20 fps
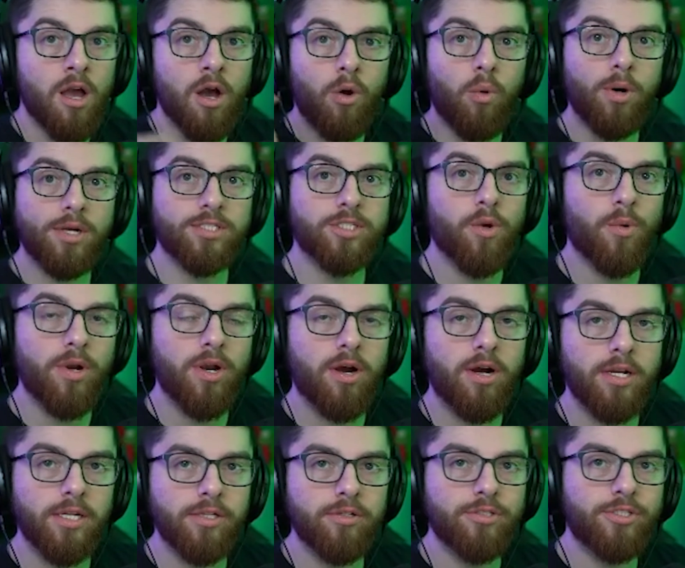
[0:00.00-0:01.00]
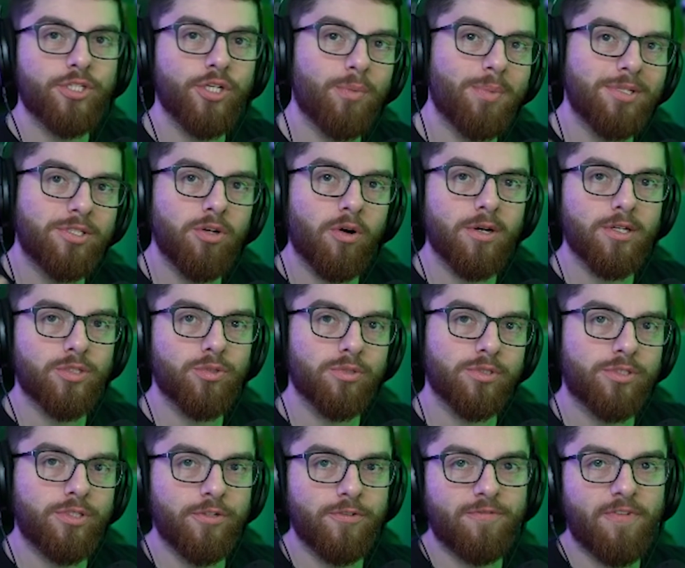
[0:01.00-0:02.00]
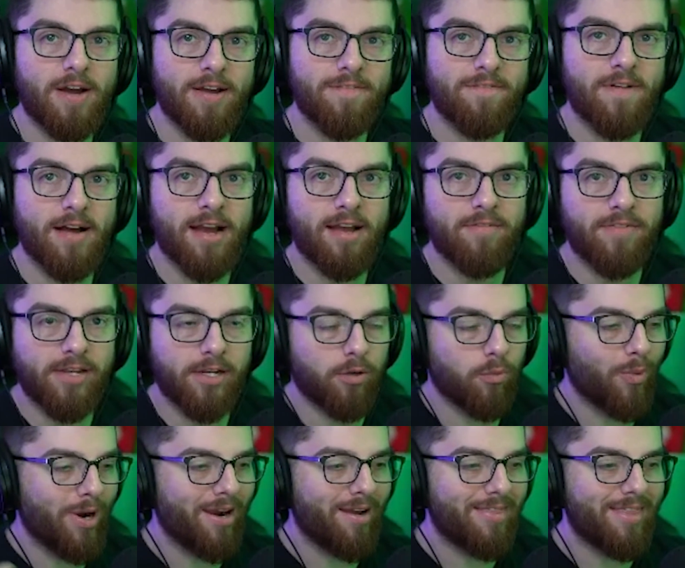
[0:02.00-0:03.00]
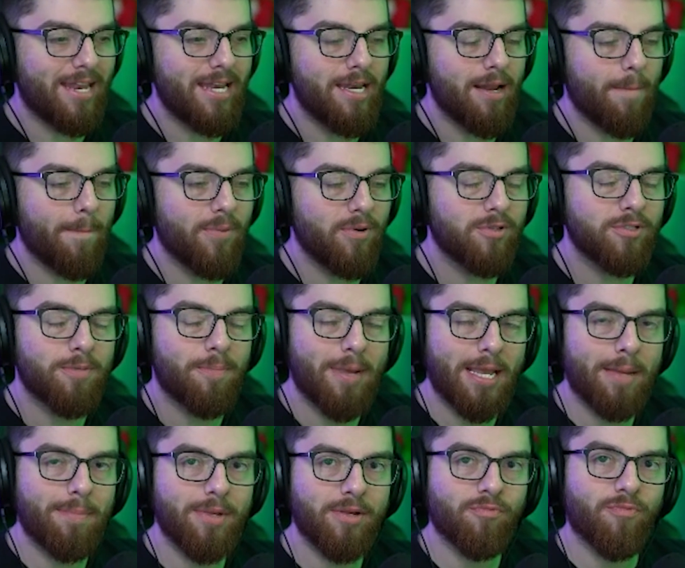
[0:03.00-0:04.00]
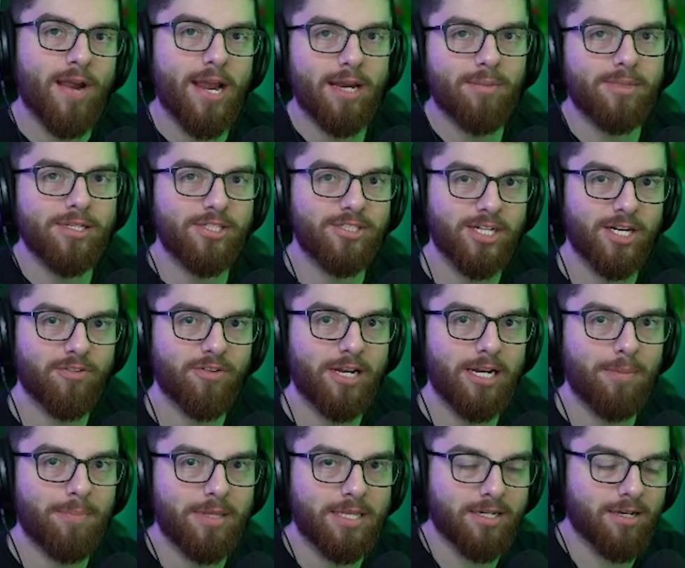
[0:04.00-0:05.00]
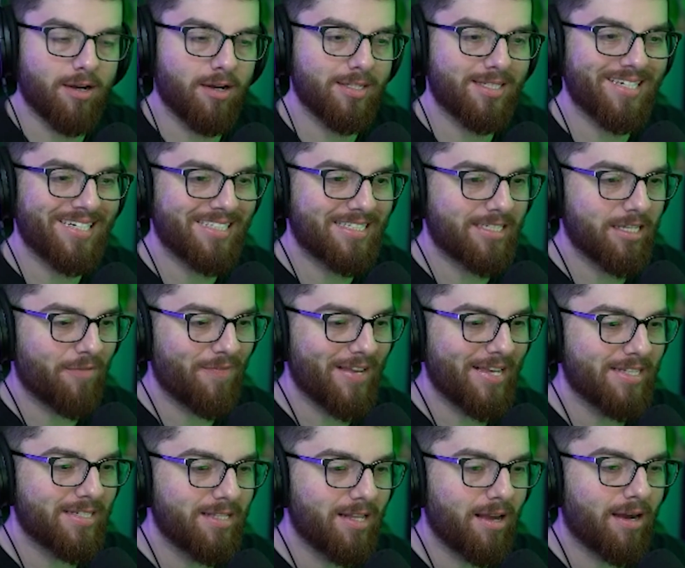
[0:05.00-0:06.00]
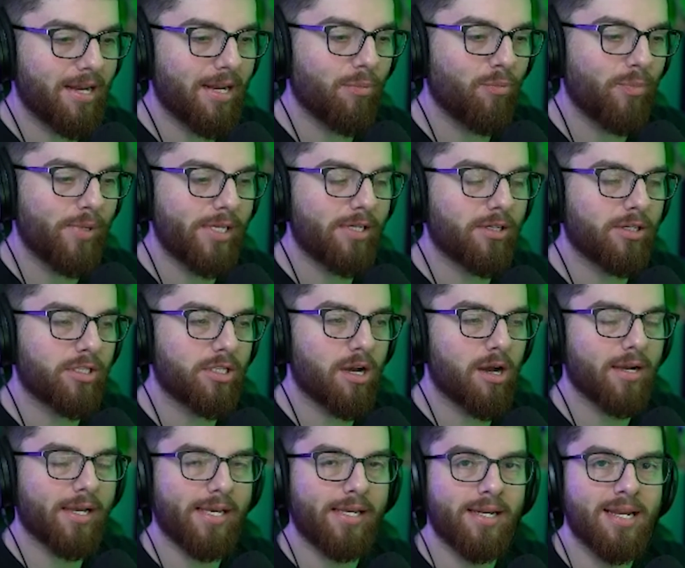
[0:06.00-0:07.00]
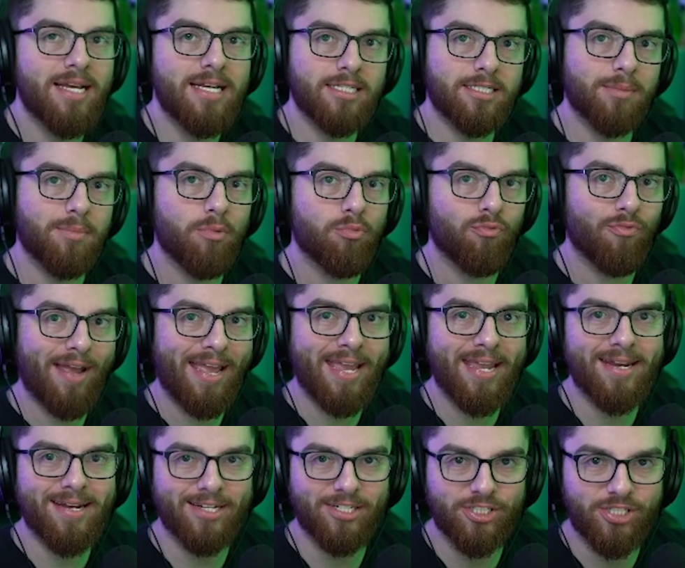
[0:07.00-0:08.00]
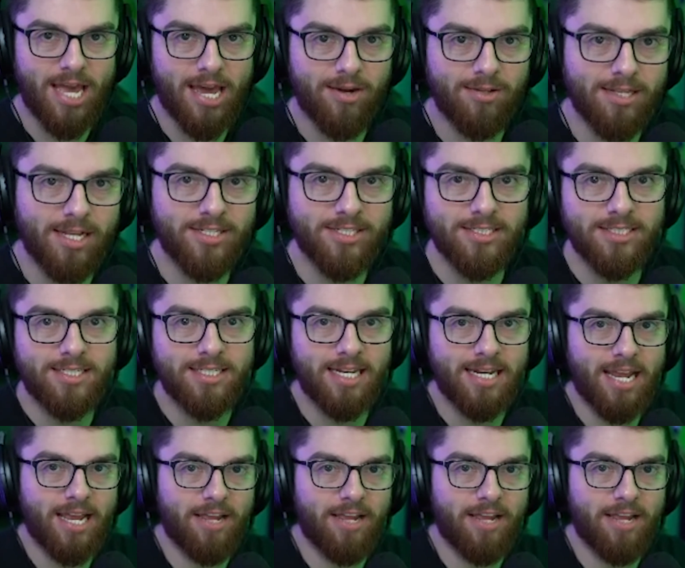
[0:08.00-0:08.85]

What's going on YouTube? Darksword255 here, where the numbers may be randomly generated, but the content itself is not, and we are talking some Raid Shadow Legends today,